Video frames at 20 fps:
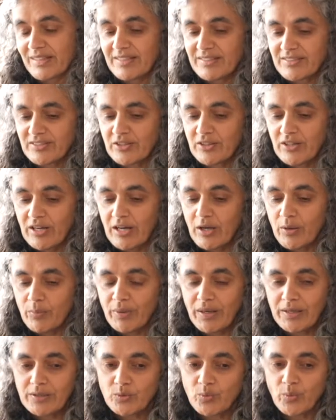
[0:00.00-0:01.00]
So how
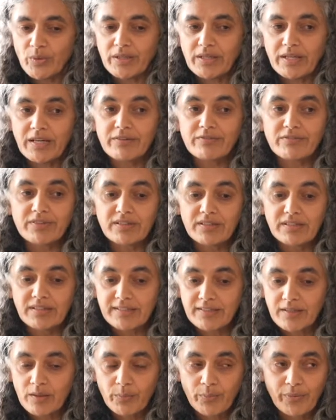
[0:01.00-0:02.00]
about we have a little